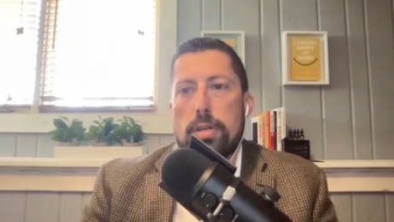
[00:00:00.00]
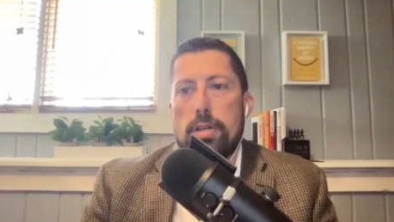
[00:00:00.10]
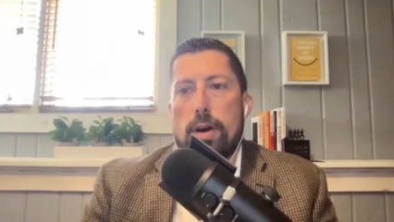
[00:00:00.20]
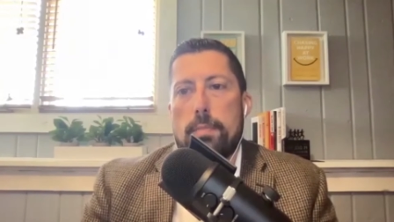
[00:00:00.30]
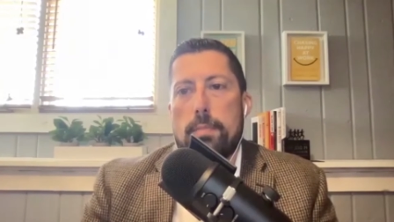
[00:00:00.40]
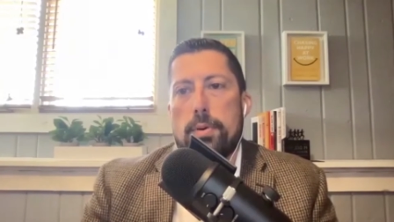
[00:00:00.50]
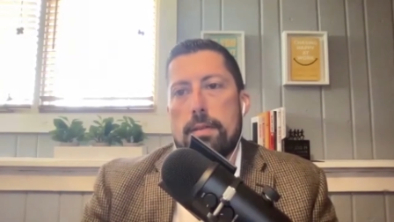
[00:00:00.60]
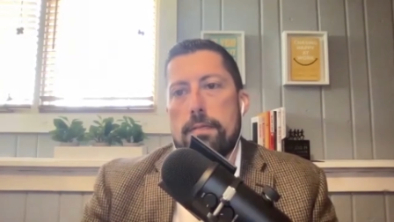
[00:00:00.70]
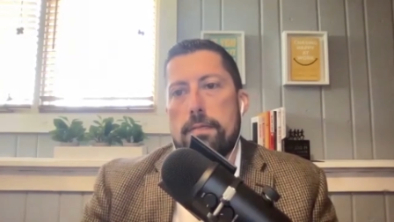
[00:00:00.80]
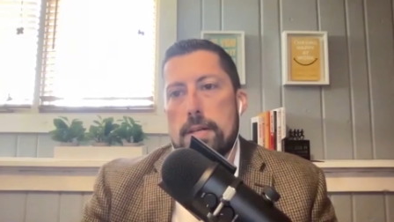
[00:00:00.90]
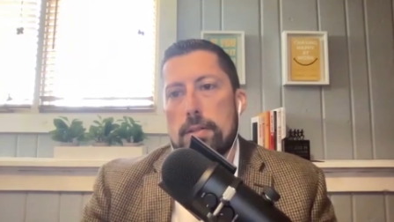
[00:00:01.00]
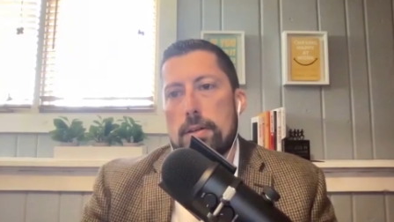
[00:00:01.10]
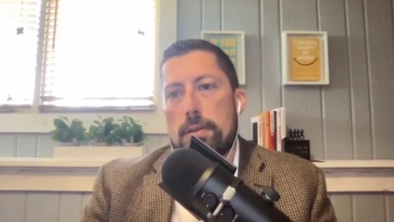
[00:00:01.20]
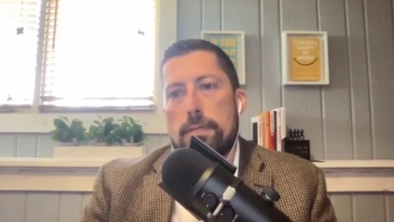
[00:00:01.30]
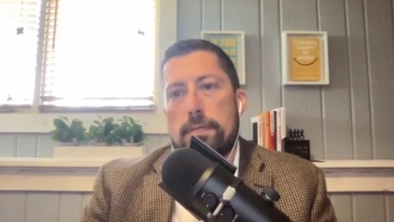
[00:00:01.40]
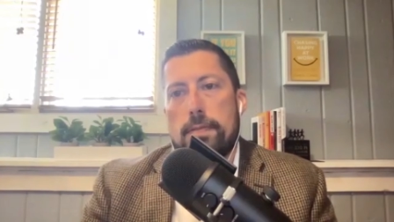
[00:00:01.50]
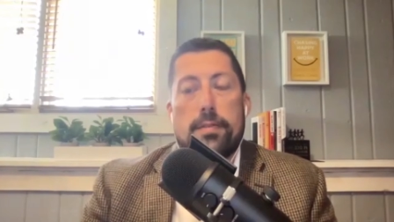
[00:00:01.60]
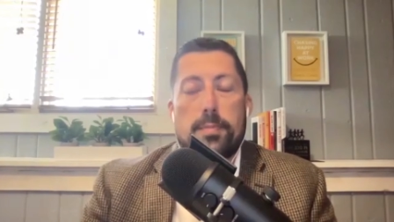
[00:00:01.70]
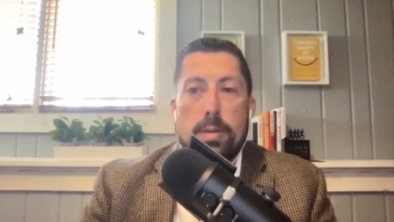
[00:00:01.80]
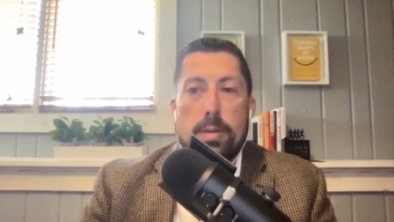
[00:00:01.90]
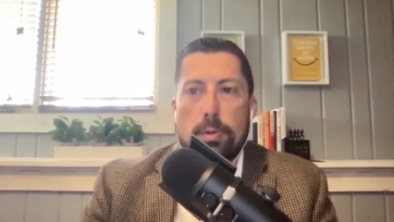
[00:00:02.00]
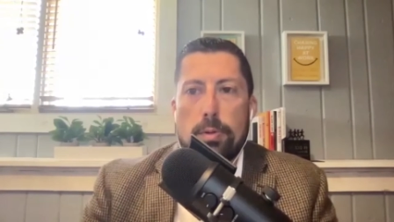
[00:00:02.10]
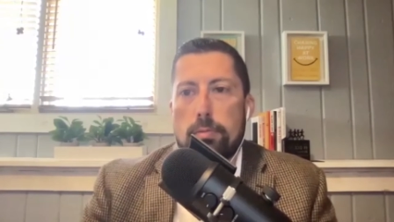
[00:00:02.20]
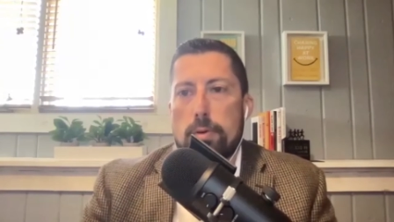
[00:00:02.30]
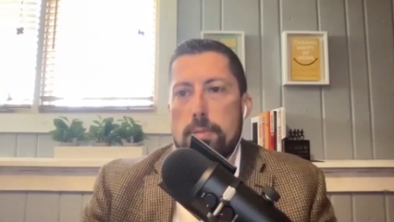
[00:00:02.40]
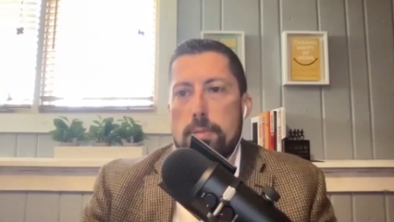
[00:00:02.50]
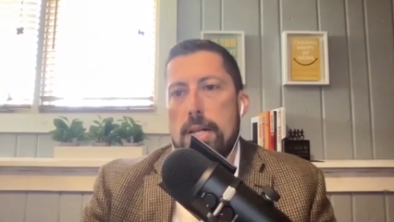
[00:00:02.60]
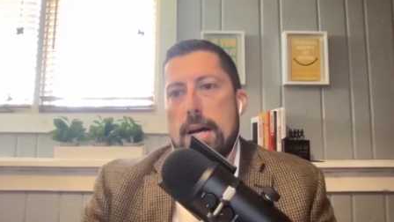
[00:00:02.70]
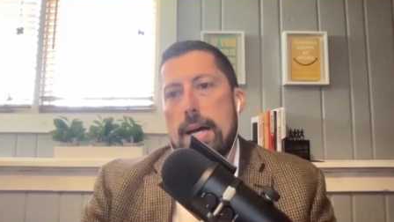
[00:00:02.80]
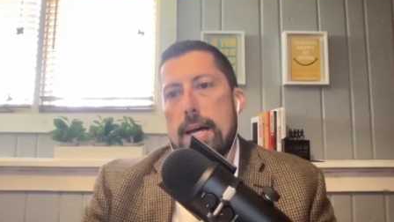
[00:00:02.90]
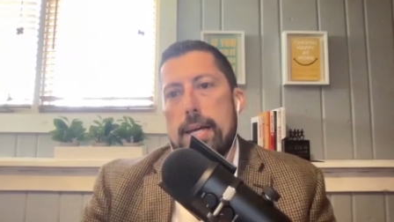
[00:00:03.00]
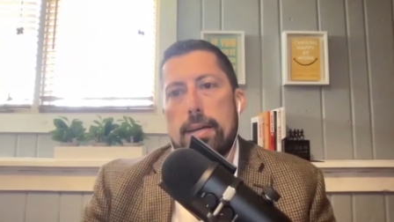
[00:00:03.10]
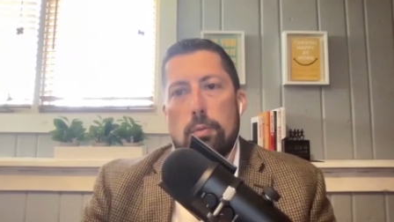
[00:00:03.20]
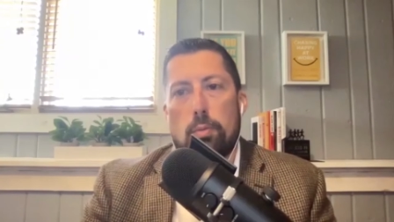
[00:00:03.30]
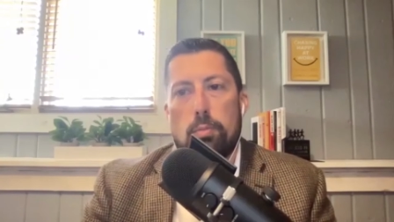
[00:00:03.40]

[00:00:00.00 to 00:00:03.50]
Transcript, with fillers: you know, I put out a feeler, five people reply,